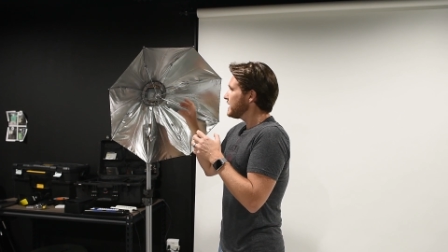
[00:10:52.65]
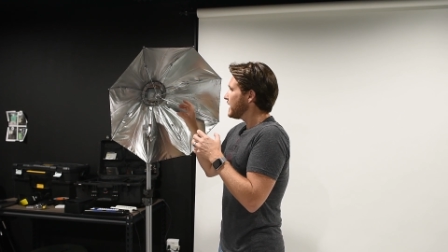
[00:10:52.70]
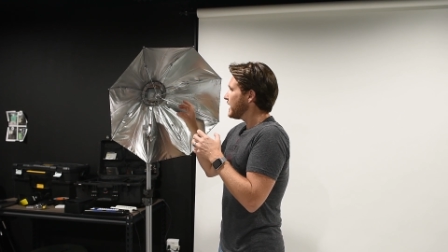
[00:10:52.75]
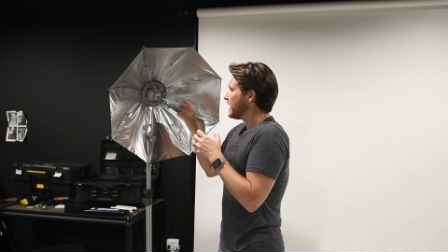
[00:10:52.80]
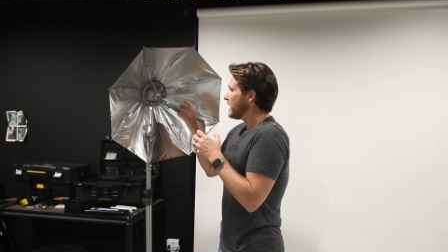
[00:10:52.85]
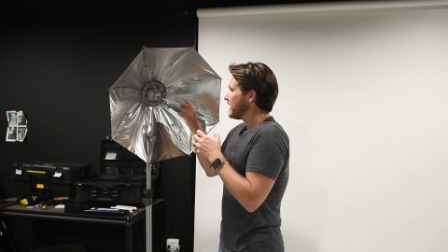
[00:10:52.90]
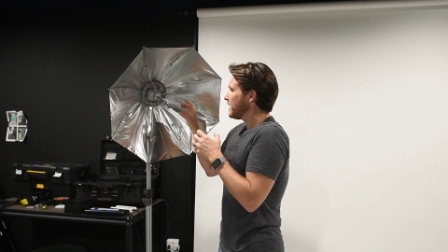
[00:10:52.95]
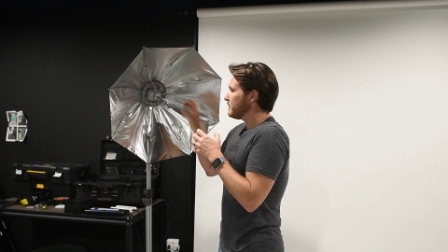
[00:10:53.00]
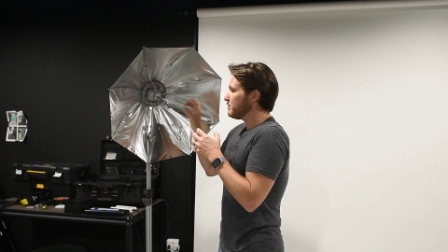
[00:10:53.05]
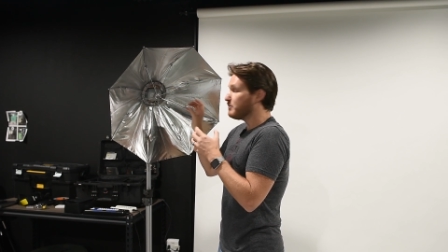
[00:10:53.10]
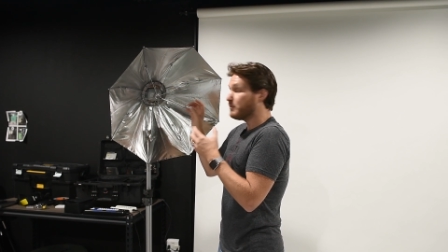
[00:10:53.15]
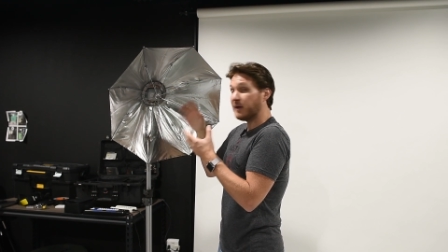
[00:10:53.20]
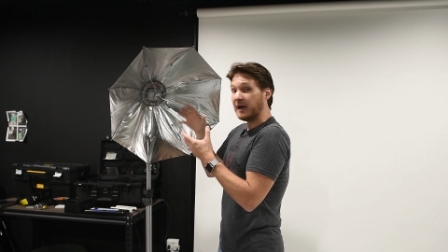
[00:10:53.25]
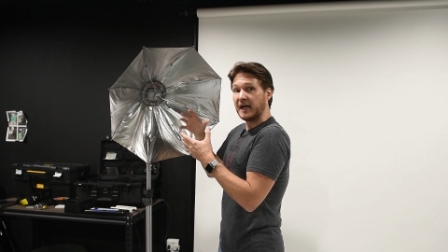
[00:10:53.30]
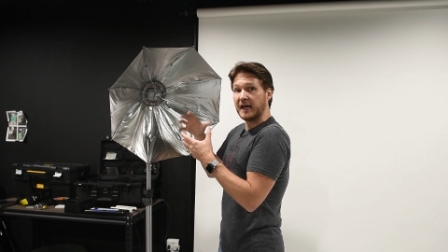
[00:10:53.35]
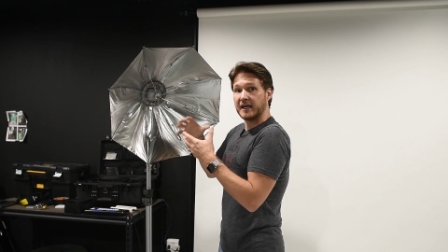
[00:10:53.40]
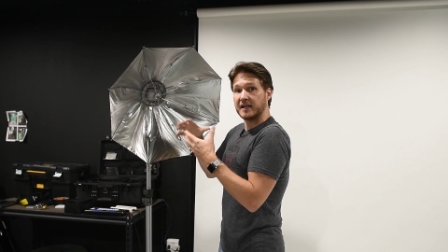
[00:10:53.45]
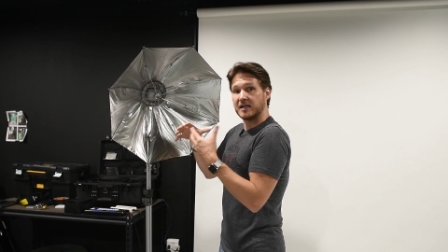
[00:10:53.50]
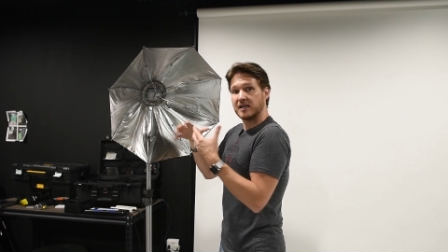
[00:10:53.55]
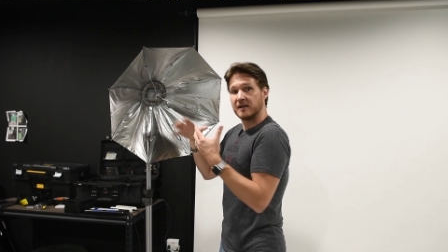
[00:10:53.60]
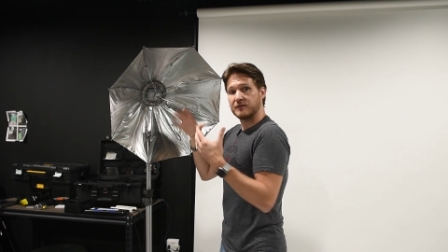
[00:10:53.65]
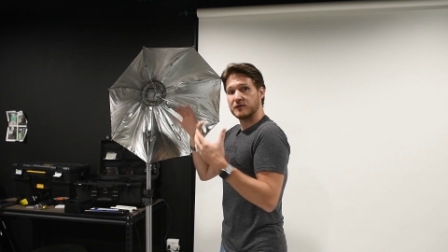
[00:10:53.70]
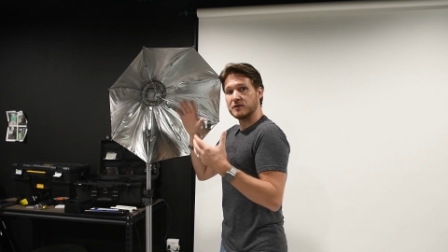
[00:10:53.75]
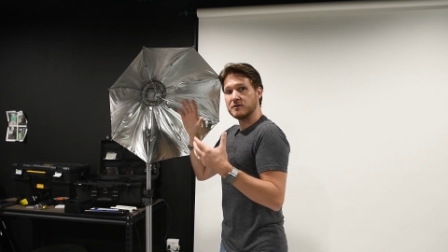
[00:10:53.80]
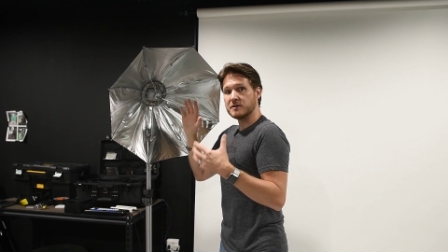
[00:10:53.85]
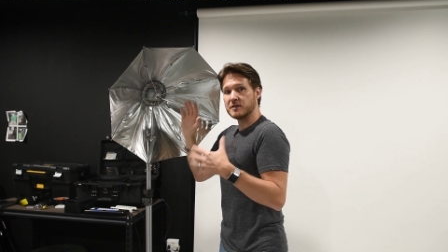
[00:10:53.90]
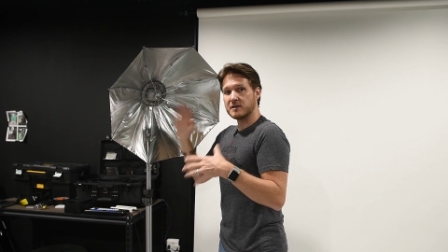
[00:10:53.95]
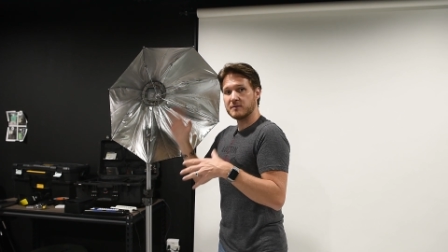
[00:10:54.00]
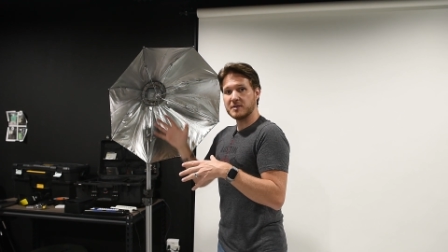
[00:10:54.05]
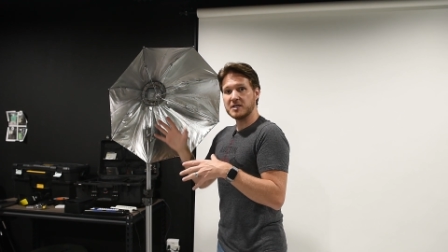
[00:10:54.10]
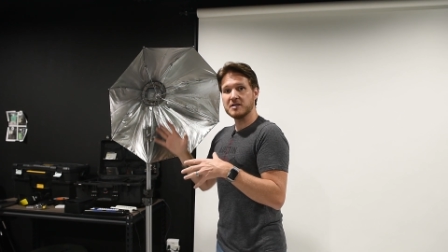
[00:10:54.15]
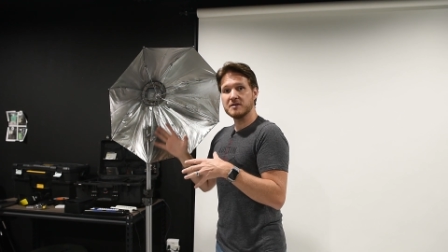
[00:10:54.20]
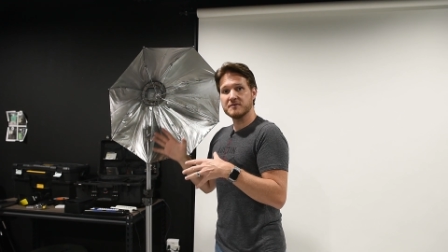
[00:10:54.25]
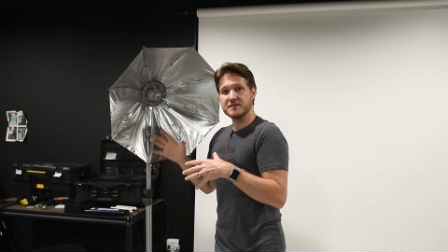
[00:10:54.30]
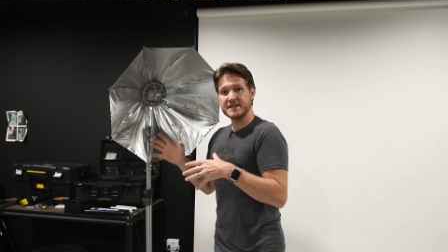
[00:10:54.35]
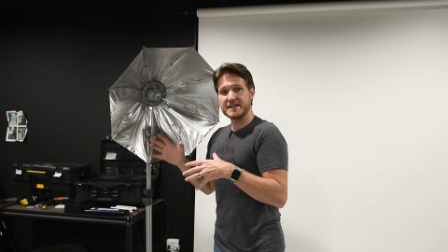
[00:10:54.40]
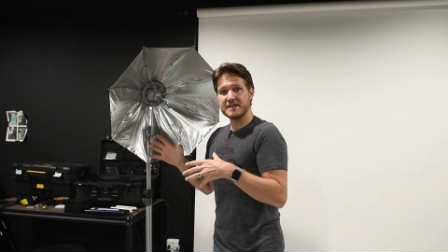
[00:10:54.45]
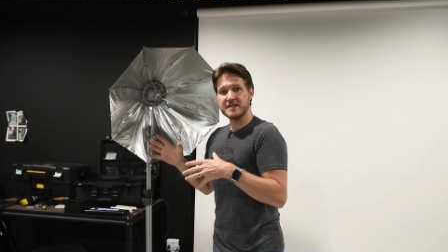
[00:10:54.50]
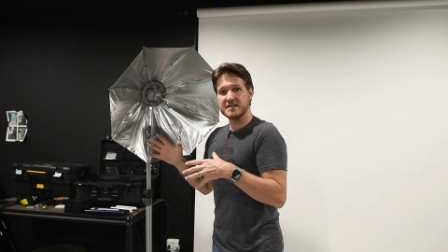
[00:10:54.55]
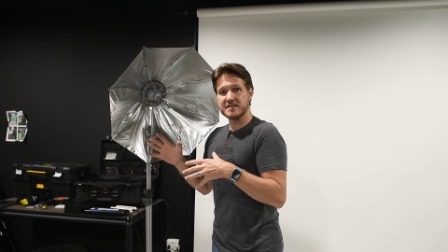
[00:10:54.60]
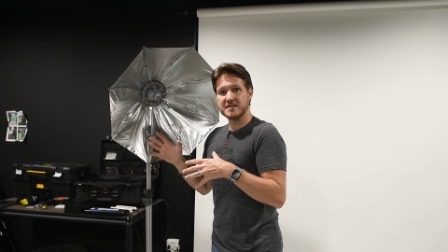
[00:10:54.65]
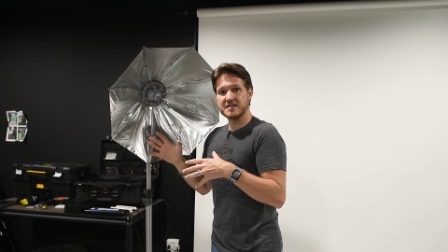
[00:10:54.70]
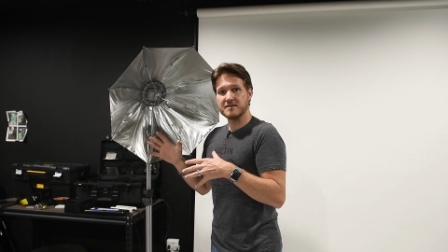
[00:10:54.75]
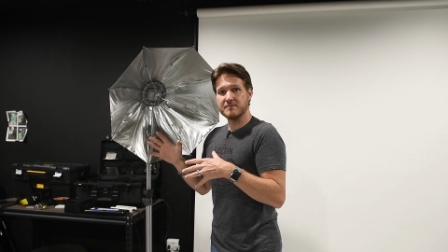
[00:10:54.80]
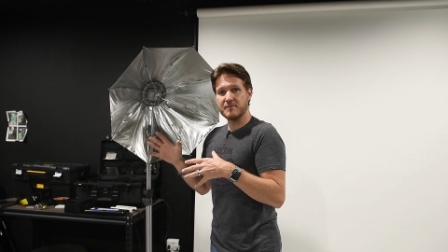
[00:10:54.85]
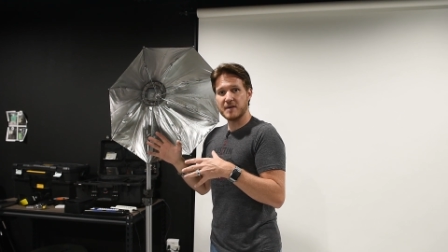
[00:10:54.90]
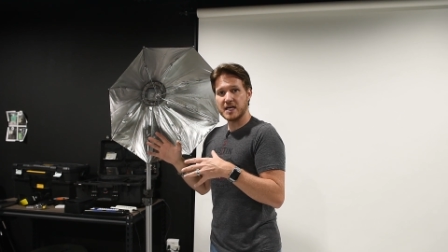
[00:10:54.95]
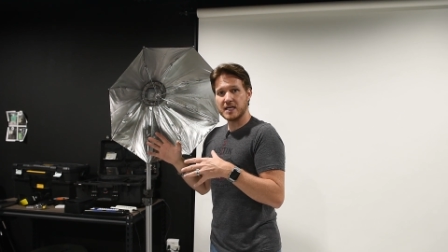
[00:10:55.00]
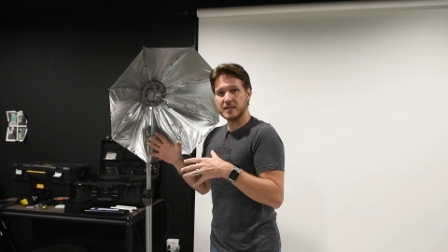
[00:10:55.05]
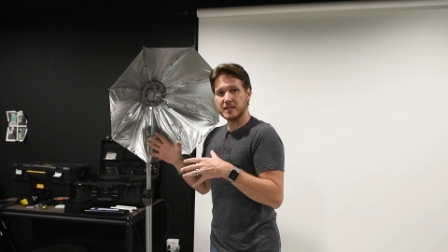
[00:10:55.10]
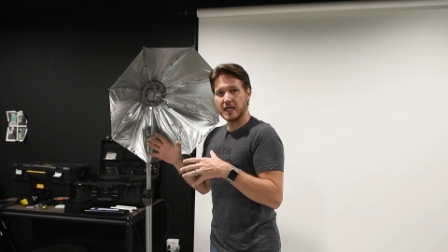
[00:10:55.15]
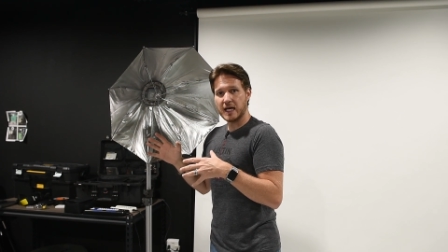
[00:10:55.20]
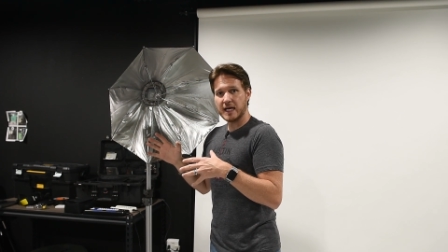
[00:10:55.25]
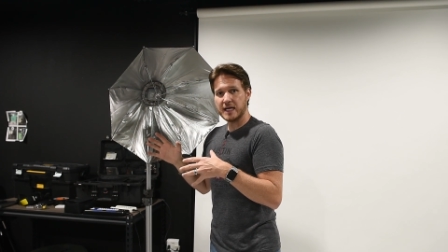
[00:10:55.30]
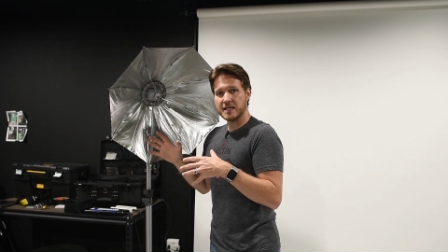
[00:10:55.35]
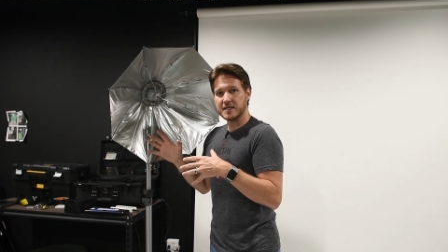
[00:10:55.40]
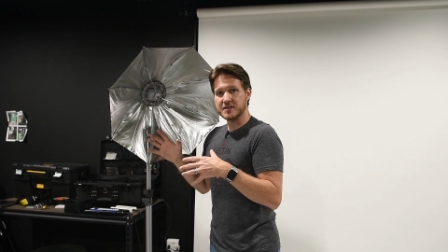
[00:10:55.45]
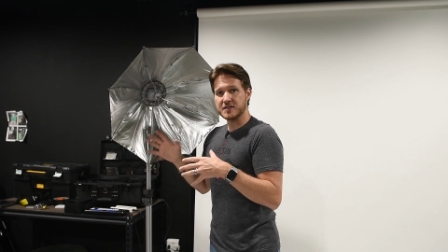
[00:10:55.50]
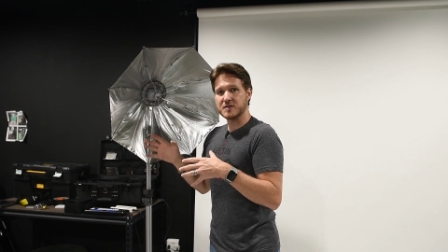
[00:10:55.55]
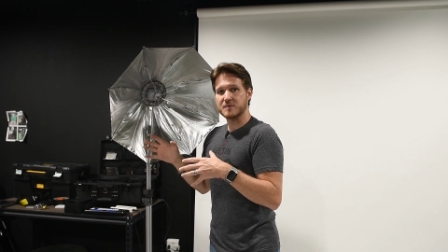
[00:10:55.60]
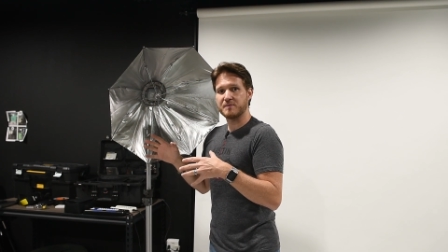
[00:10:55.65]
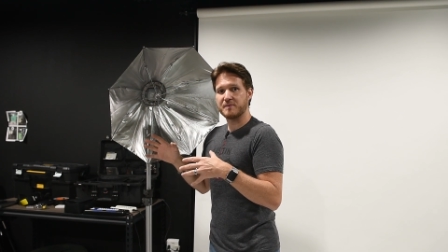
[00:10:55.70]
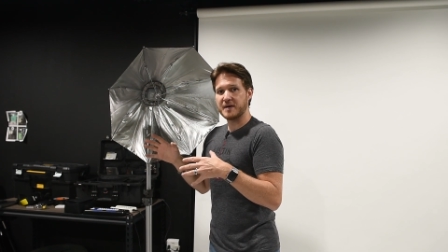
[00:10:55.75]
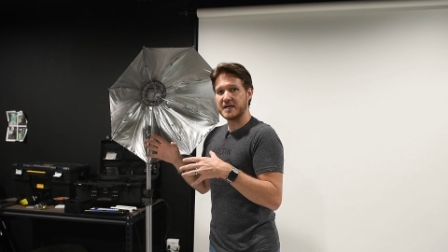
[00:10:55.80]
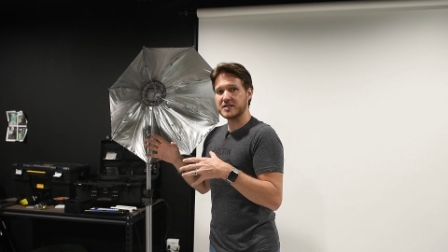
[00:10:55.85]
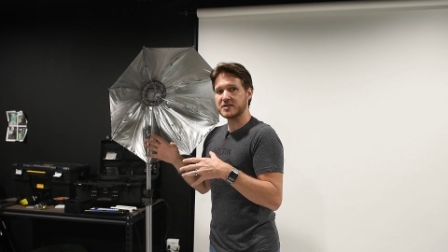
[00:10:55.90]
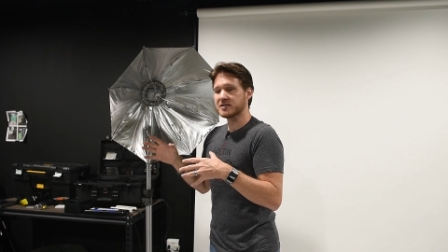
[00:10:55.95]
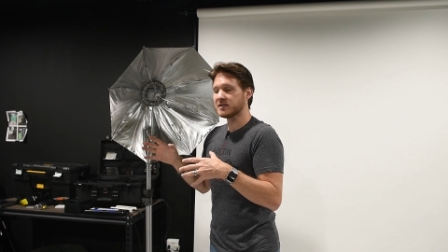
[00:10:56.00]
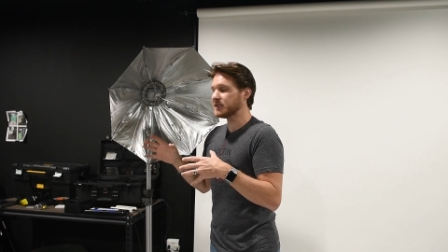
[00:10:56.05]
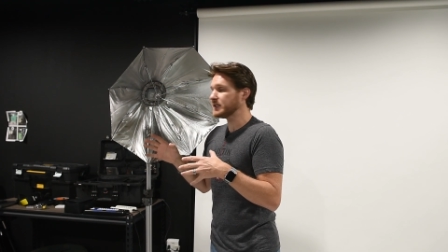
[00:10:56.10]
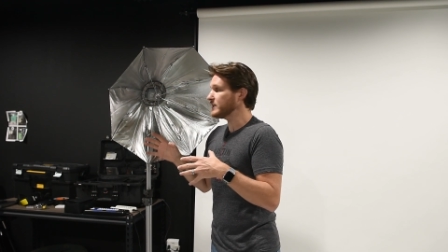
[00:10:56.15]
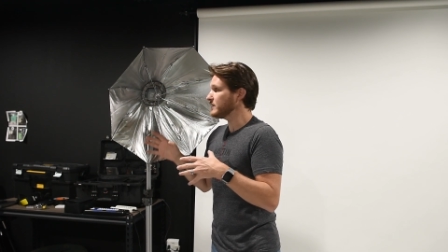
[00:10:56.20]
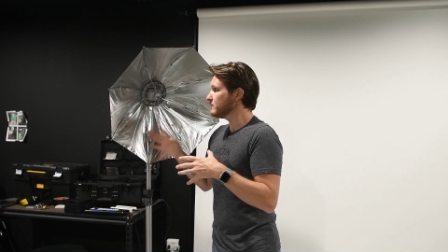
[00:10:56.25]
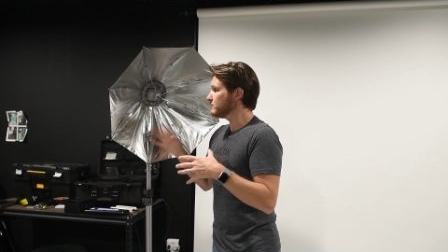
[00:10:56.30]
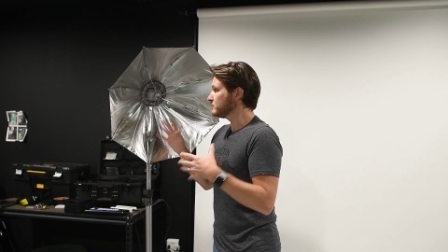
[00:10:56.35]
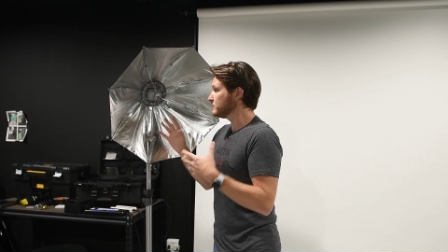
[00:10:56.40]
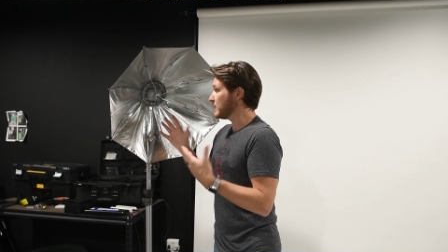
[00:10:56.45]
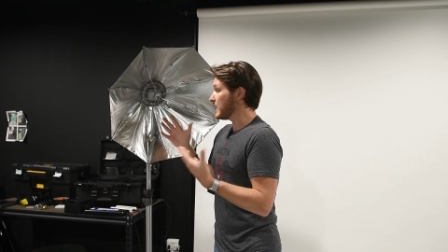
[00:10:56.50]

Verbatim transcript: Uh, but if you're going to be using this as a main light, especially,